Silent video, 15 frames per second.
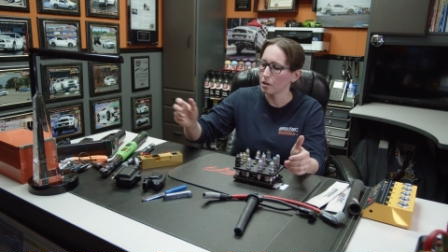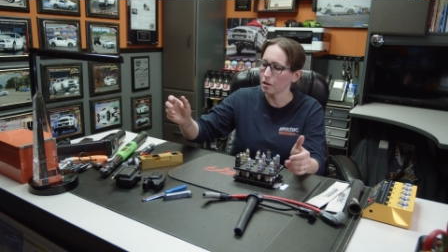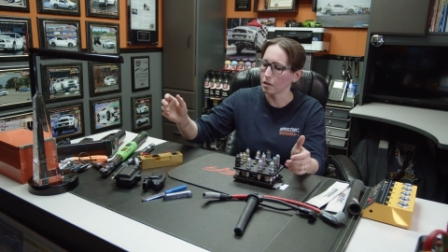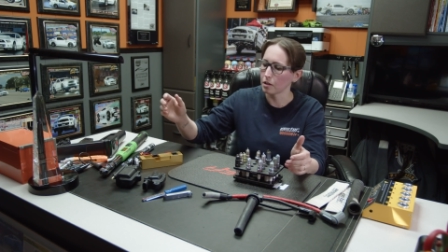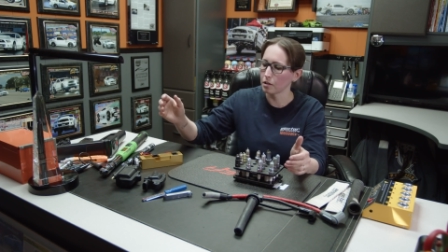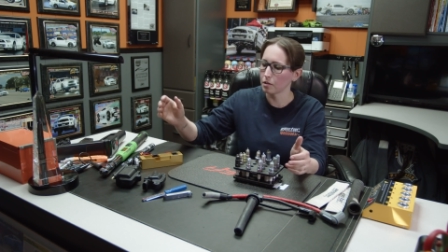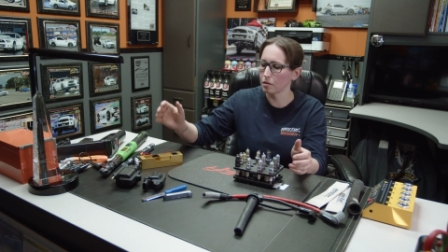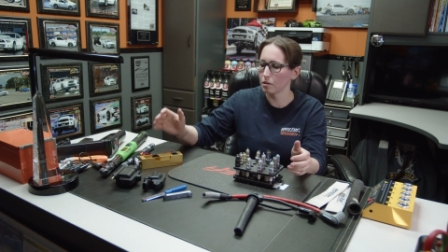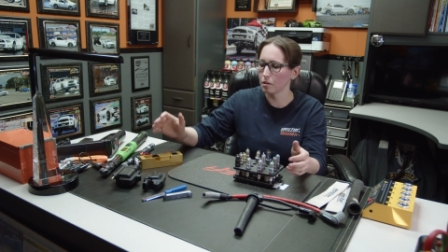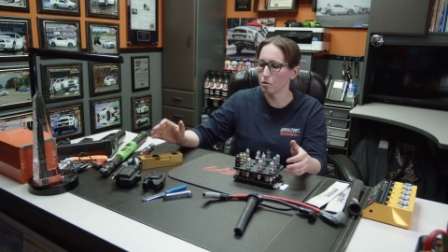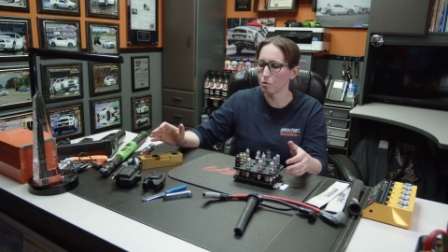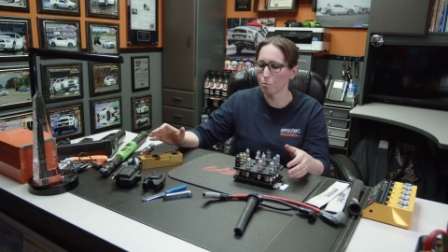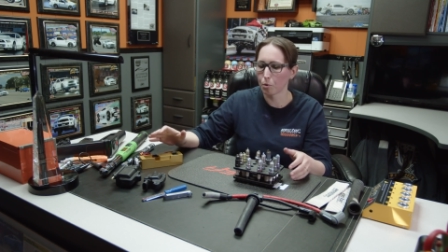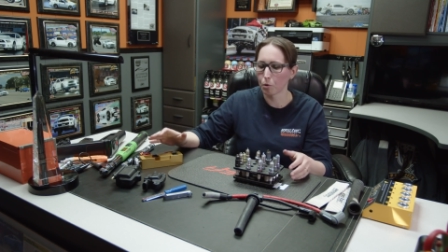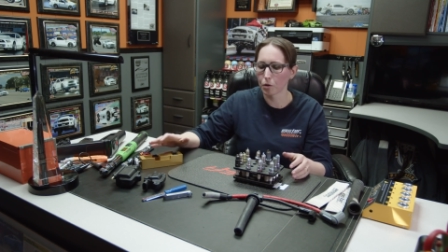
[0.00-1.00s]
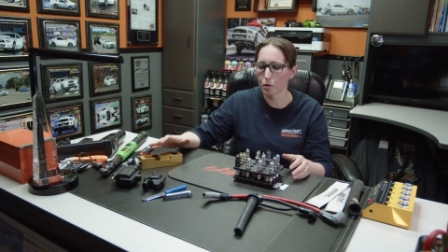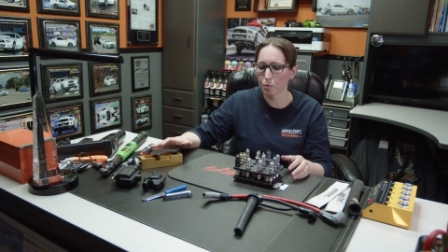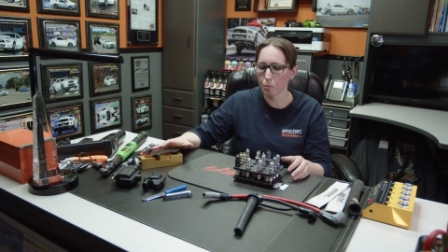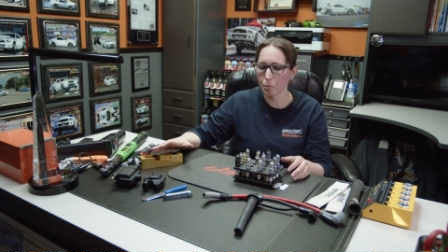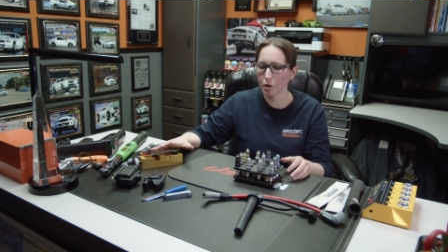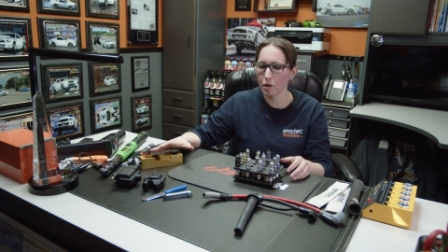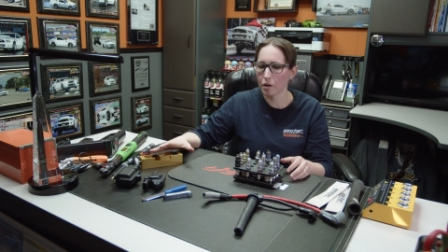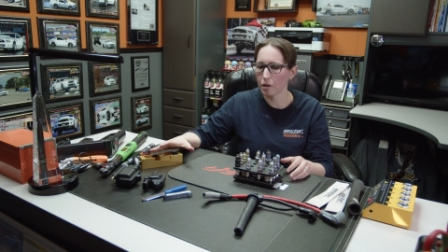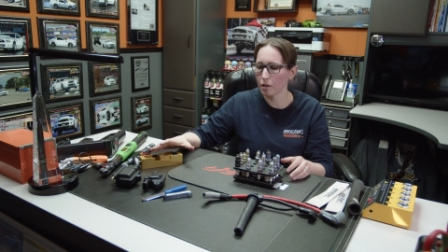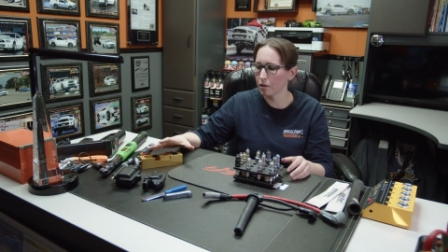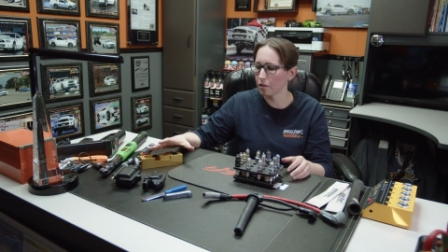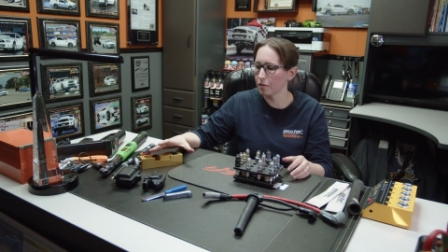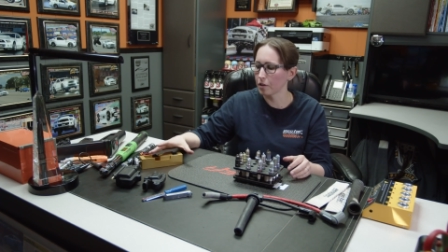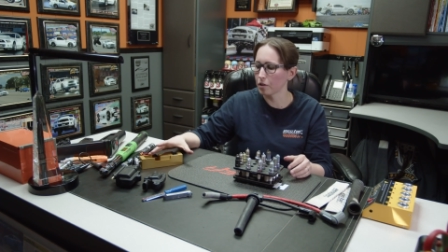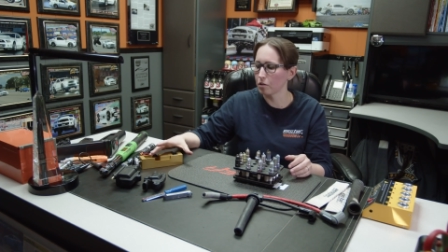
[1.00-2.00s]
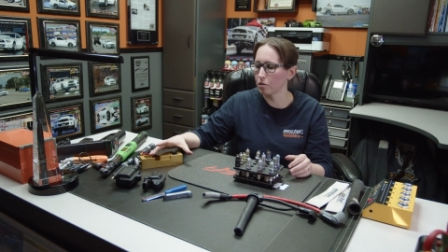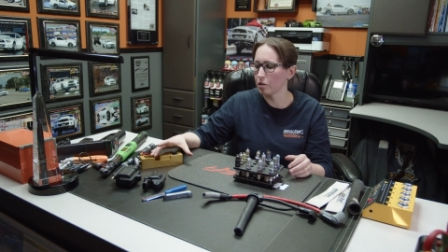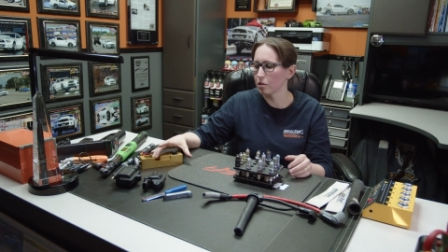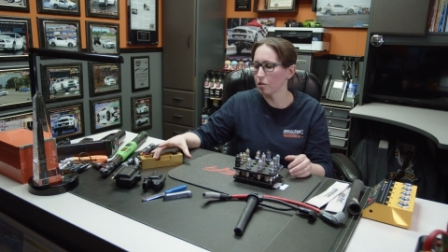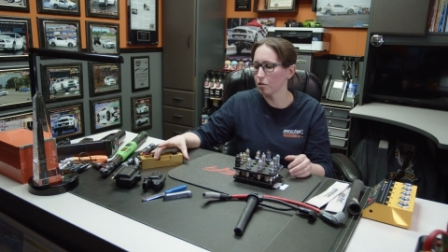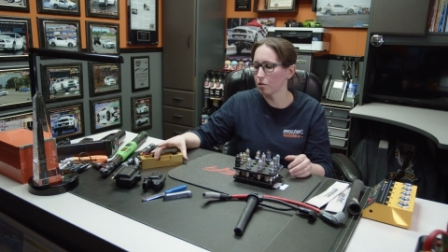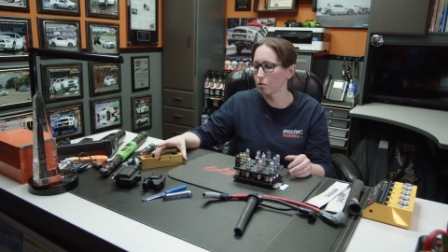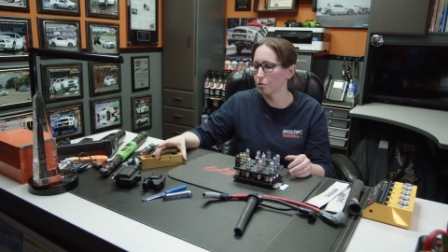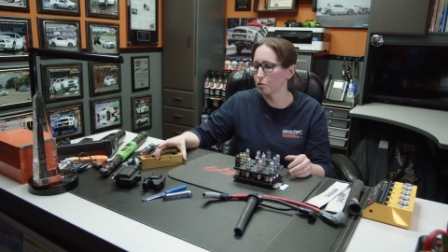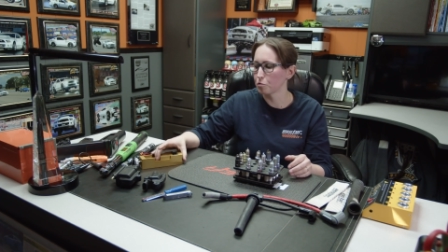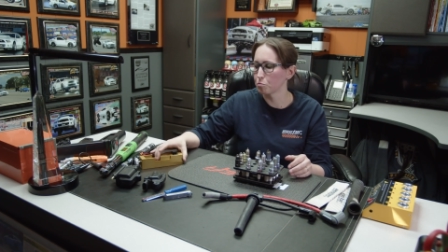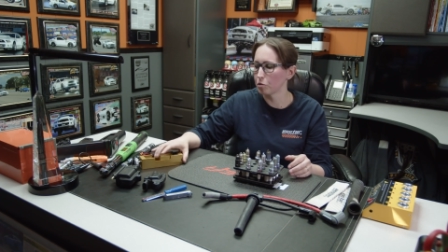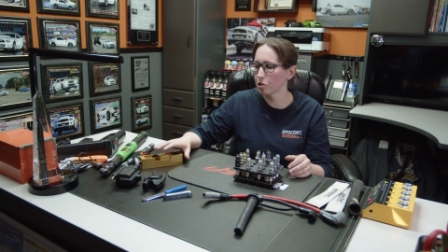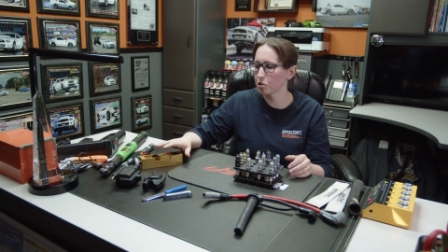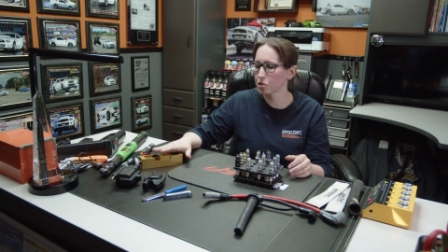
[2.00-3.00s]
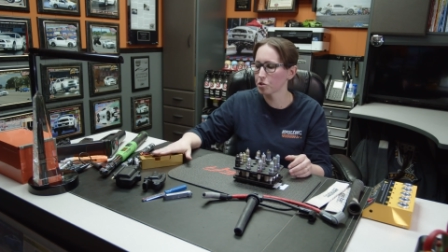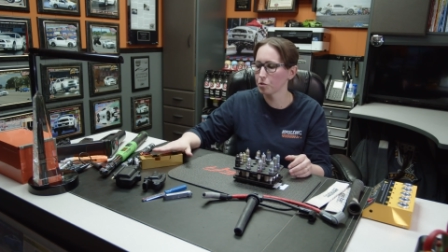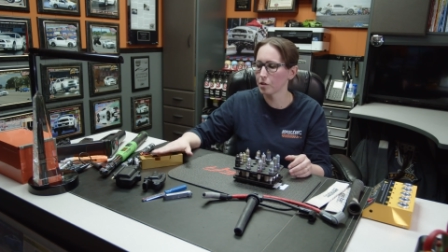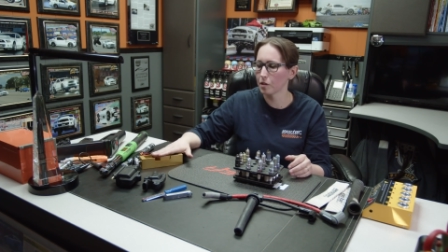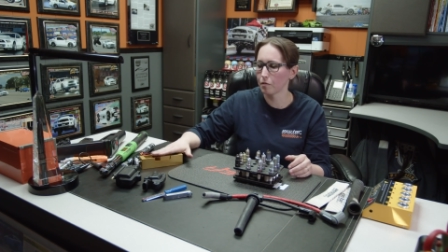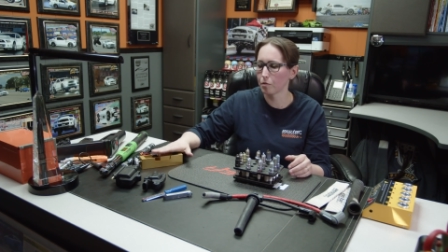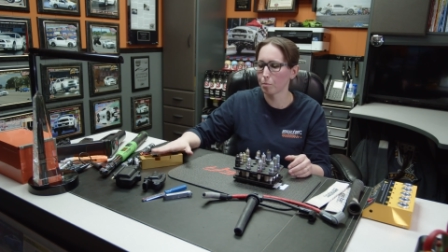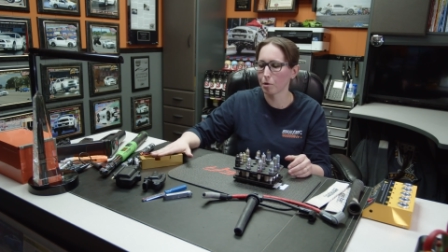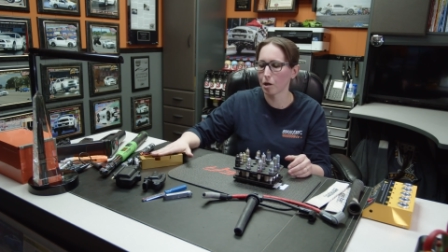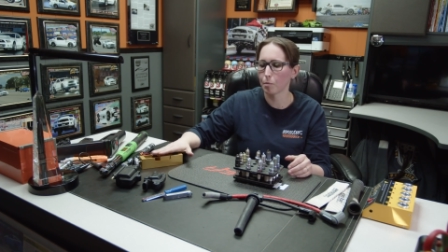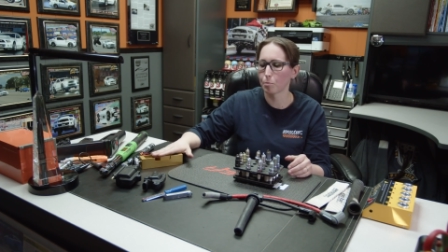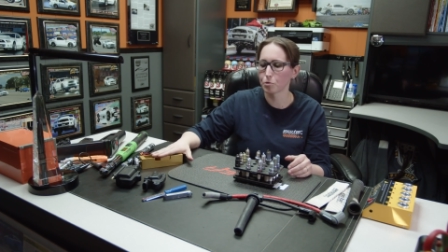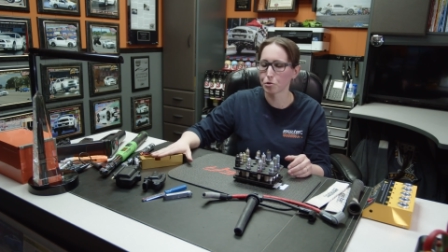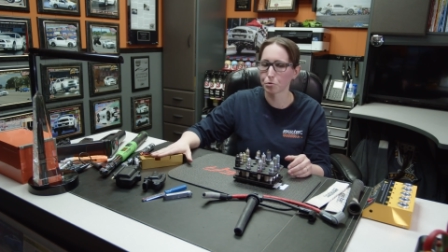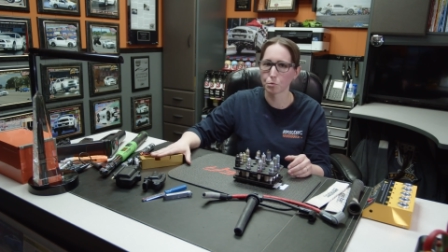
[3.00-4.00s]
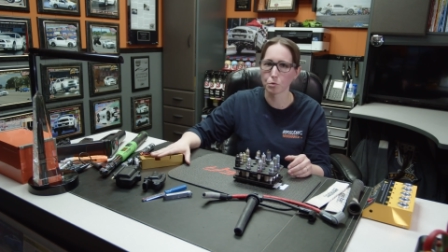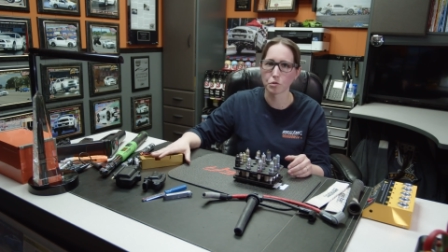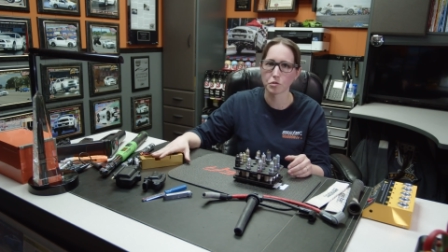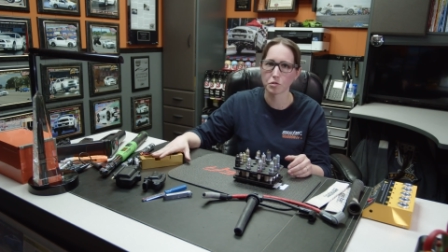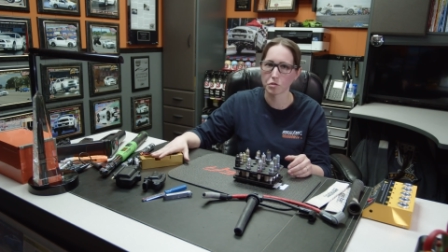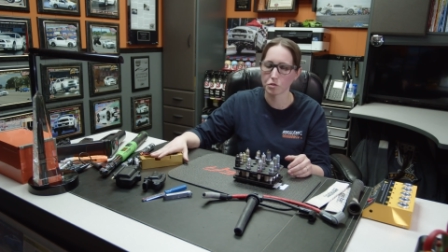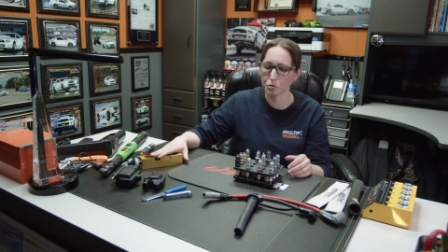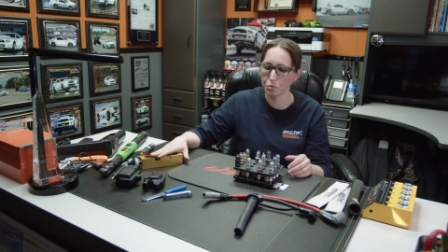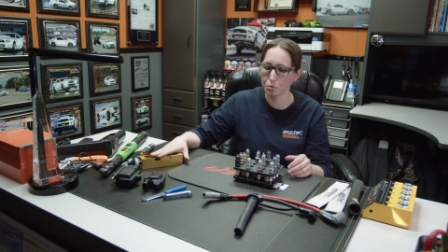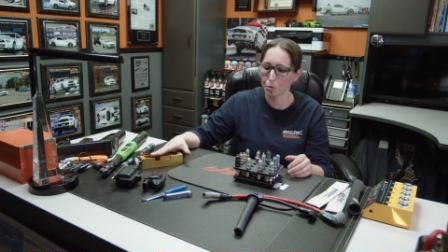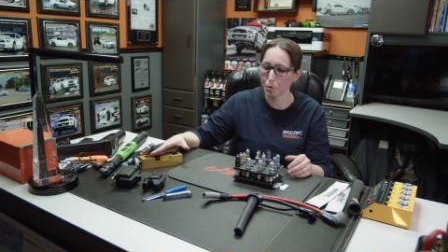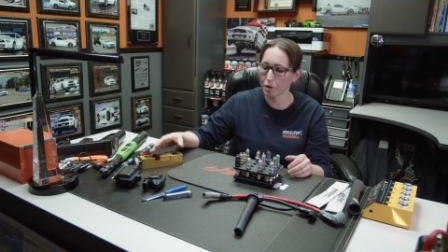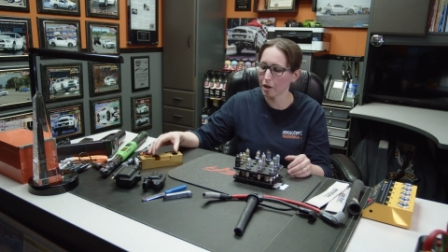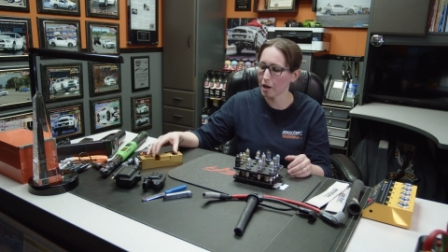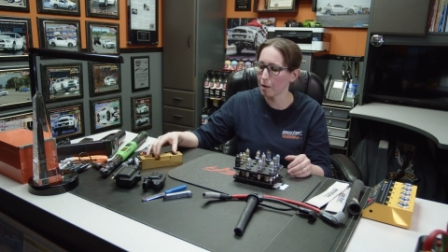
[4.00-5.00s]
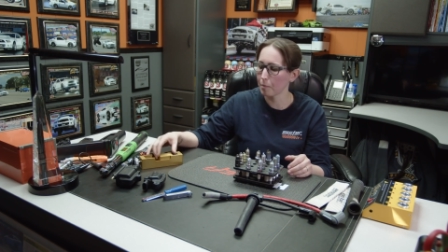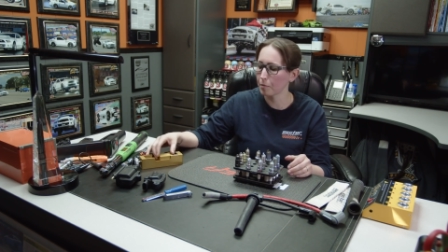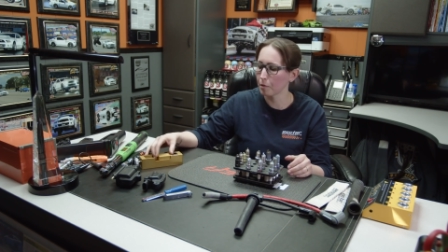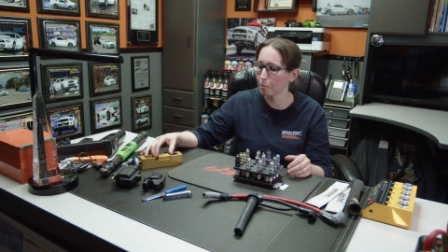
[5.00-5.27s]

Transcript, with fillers: And an important way and thing you need to do is make sure you have the proper tools to gap